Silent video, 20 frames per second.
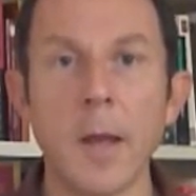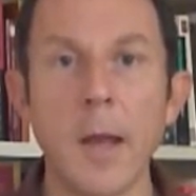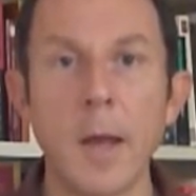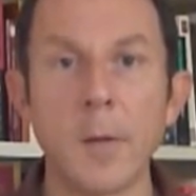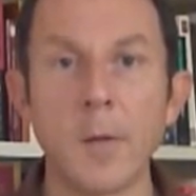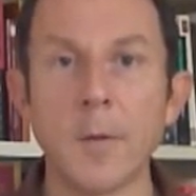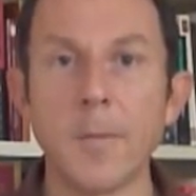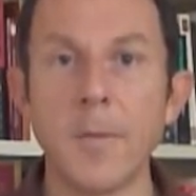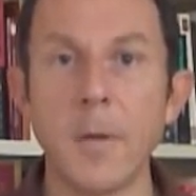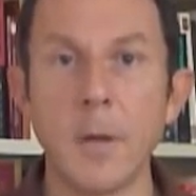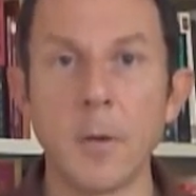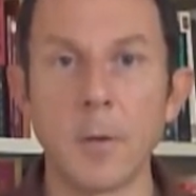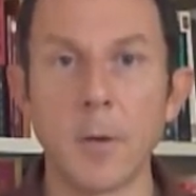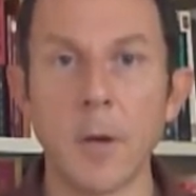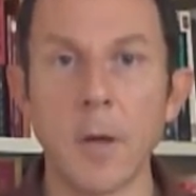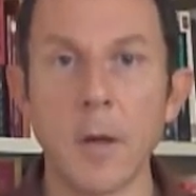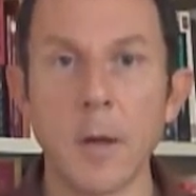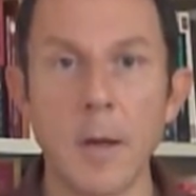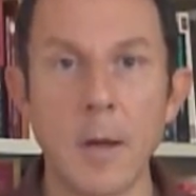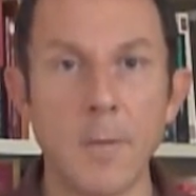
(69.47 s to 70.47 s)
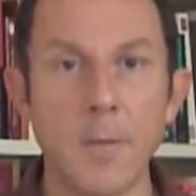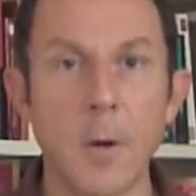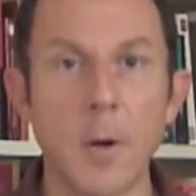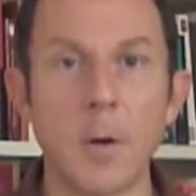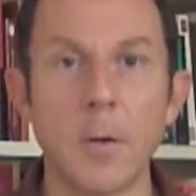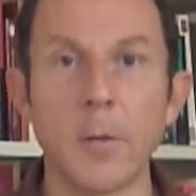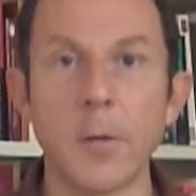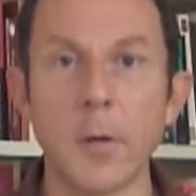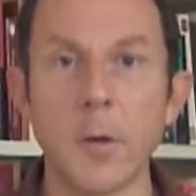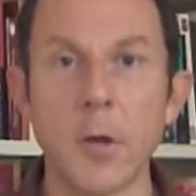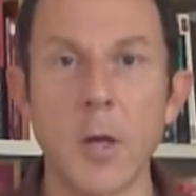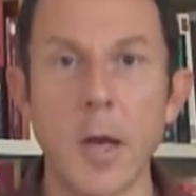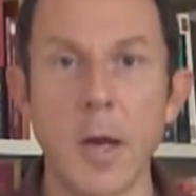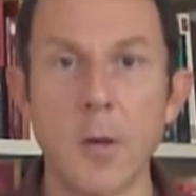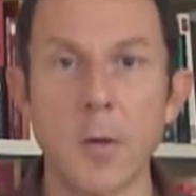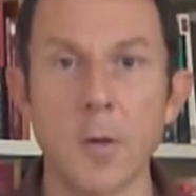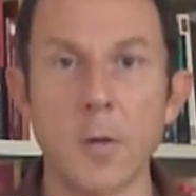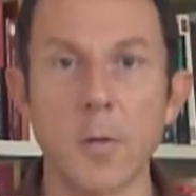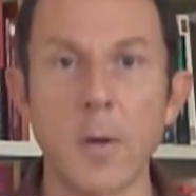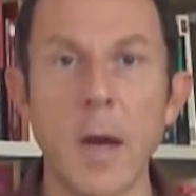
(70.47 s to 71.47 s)
as the field evolves and
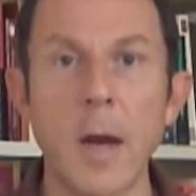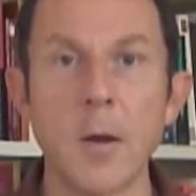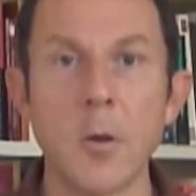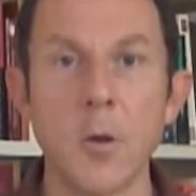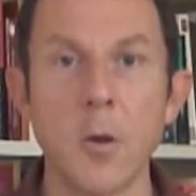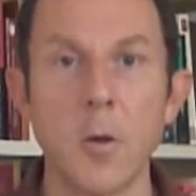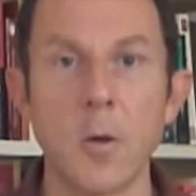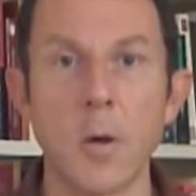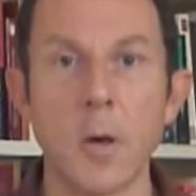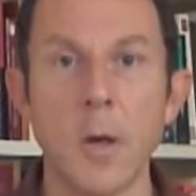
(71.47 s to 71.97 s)
changes around you.